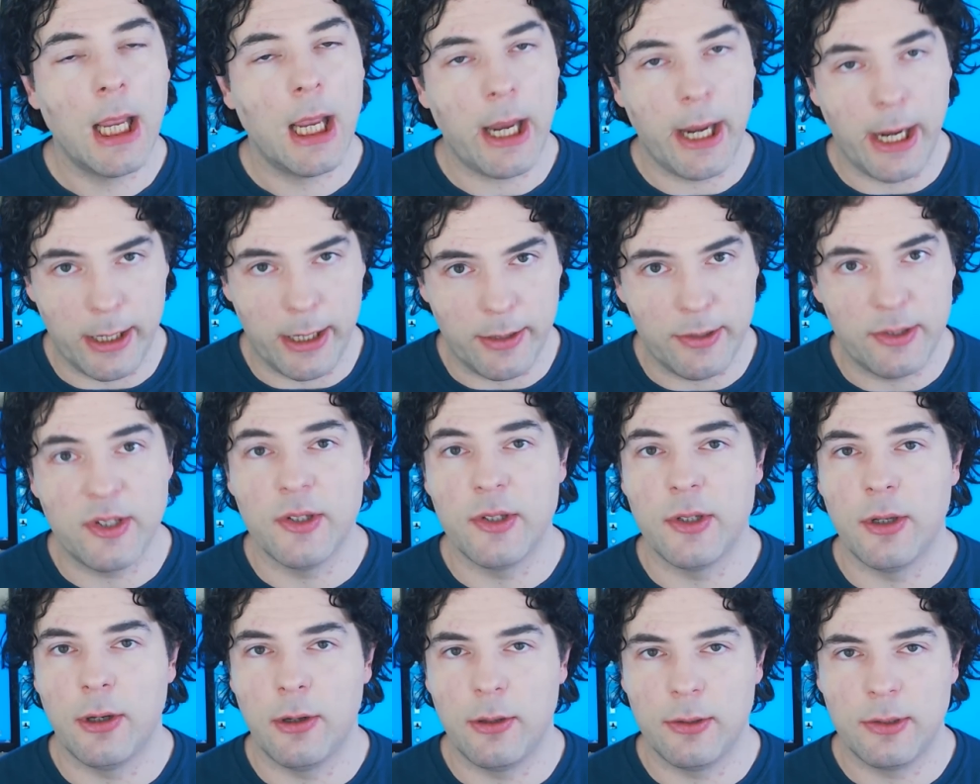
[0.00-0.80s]

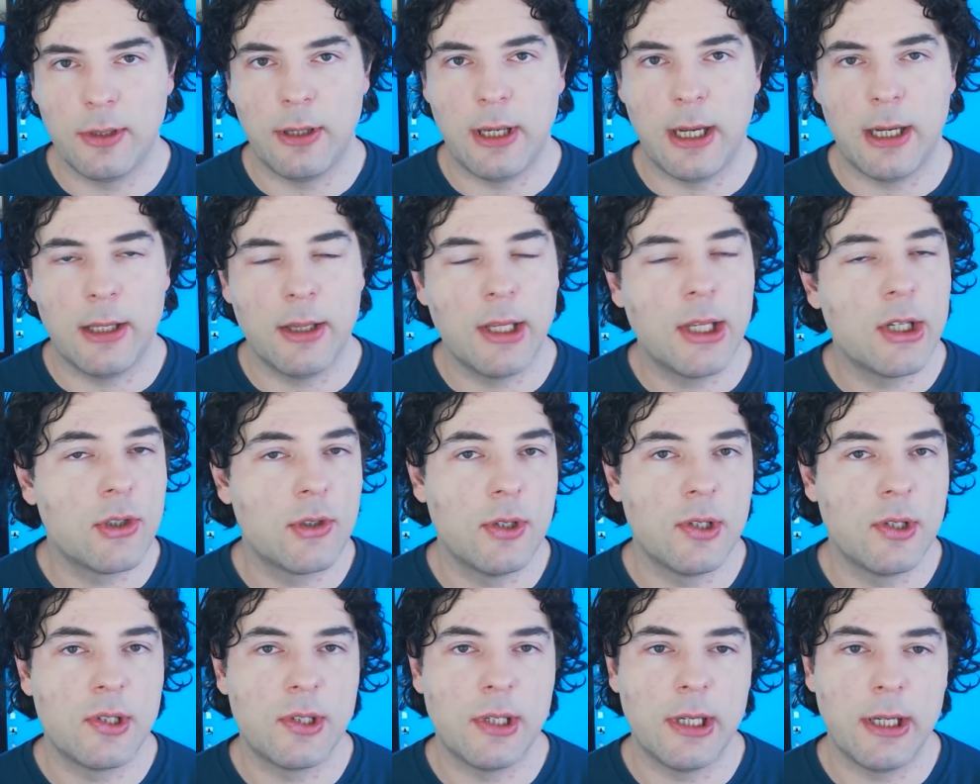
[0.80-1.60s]
answers are to that. Let's
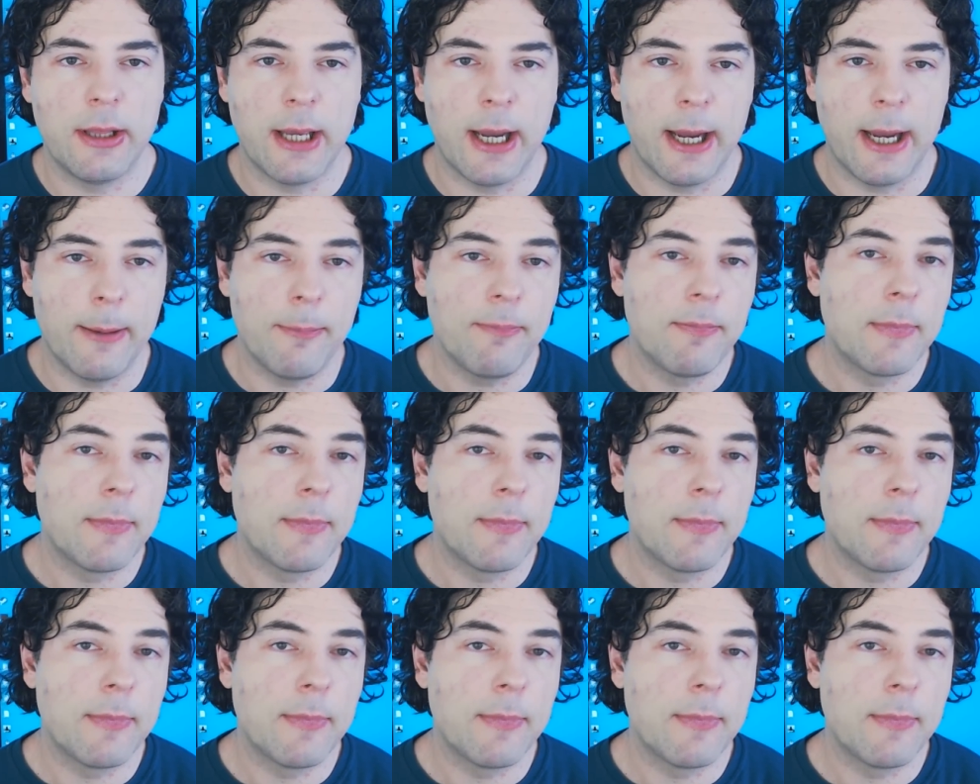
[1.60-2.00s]
just say that.